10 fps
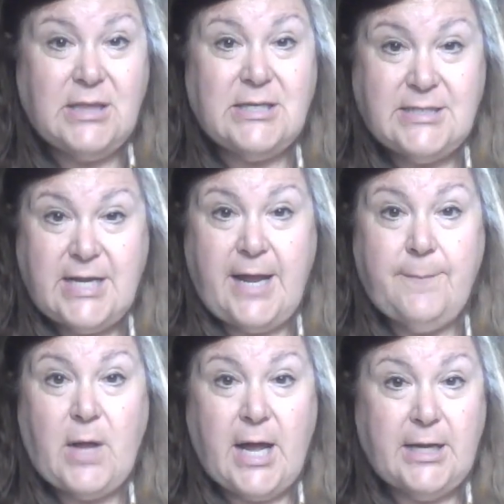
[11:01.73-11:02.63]
the
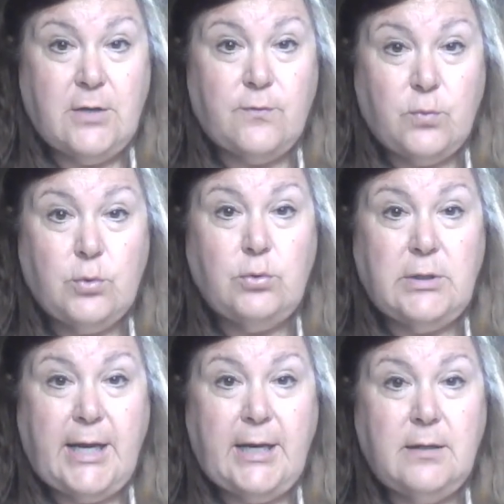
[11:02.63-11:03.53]
same kind of
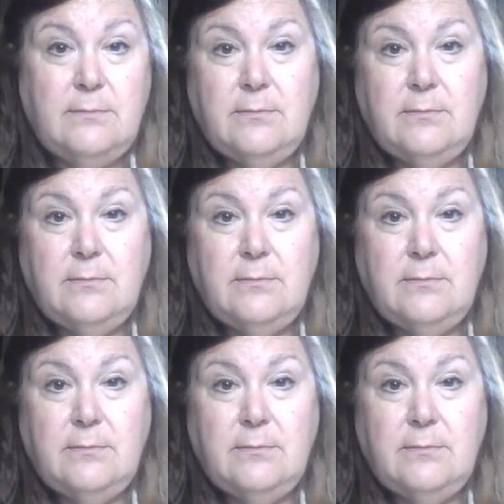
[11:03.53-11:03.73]
ruling.